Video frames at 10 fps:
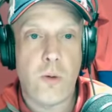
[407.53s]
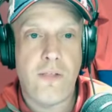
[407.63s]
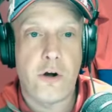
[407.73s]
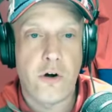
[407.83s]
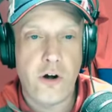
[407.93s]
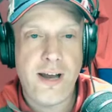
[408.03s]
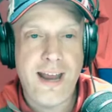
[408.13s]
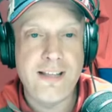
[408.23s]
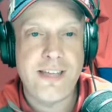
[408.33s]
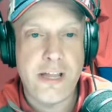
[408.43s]
while the
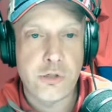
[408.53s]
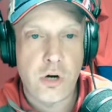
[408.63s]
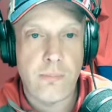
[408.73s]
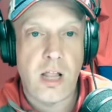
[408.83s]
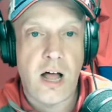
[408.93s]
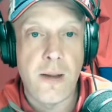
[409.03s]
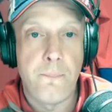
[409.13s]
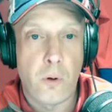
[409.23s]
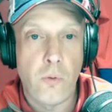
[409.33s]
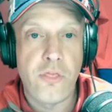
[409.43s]
Hurricanes had trouble on
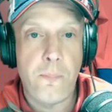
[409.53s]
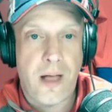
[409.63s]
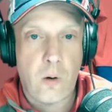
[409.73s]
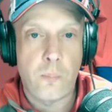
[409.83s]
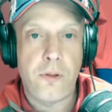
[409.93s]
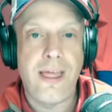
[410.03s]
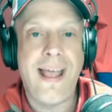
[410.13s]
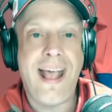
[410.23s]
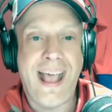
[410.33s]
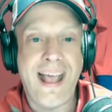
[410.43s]
both the power
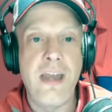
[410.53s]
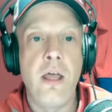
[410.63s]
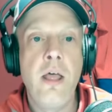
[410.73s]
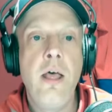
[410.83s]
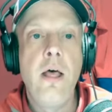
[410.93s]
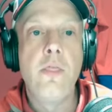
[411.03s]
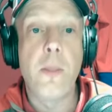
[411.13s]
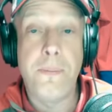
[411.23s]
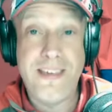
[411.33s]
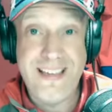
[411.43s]
play and
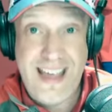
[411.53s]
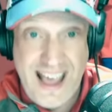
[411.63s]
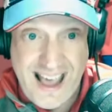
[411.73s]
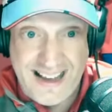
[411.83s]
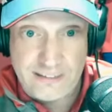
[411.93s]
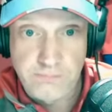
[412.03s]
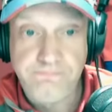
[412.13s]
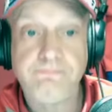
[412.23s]
the PK.